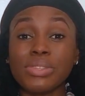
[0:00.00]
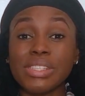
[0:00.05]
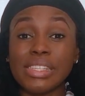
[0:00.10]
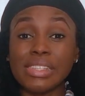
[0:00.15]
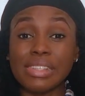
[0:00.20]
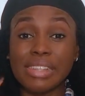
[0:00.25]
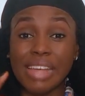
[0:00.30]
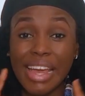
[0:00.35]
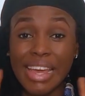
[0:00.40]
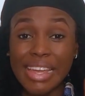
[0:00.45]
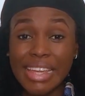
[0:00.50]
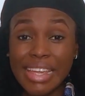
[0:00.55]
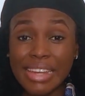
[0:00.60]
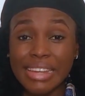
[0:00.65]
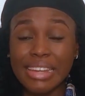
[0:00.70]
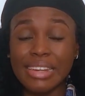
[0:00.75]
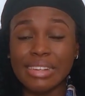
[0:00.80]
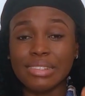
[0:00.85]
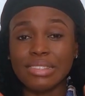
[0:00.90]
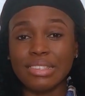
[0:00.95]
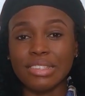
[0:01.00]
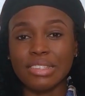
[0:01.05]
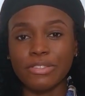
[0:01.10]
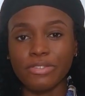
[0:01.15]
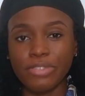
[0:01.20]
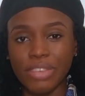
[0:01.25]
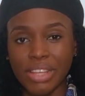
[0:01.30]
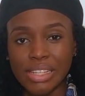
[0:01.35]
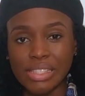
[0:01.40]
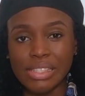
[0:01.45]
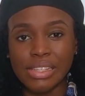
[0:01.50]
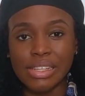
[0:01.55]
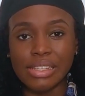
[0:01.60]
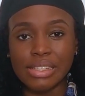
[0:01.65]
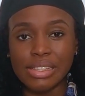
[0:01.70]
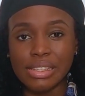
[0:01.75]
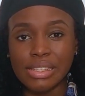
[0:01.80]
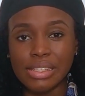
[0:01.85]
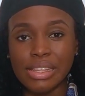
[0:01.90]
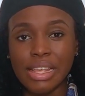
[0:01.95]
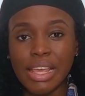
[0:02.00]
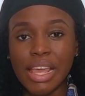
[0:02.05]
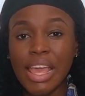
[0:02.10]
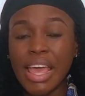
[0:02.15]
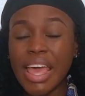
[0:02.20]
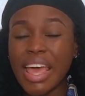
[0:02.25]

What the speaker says: the anal sphincters,